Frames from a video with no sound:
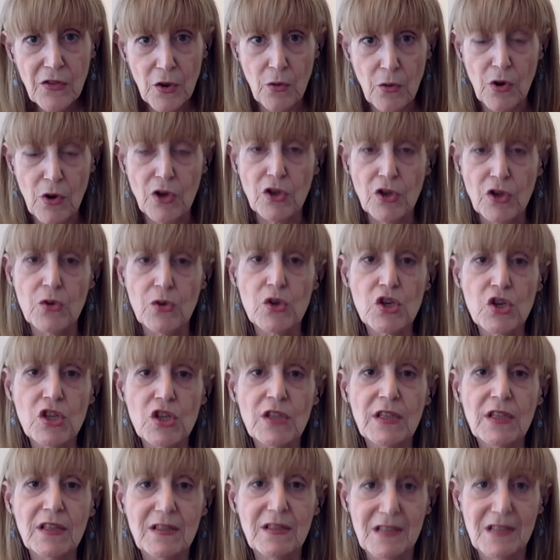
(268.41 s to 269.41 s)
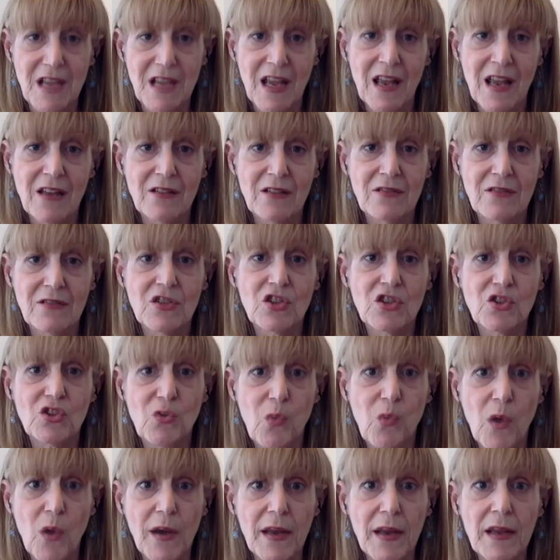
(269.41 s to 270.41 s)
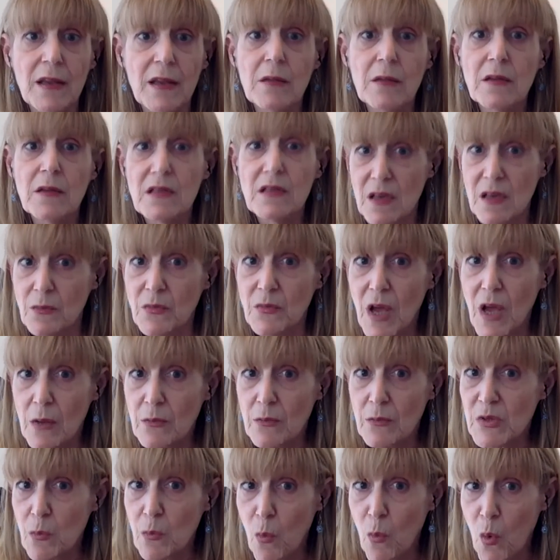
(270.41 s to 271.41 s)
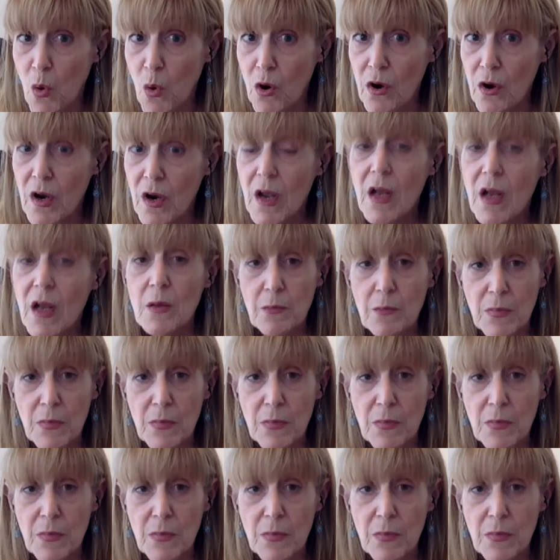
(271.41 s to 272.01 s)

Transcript: there are usually 10 to 20, sometimes more,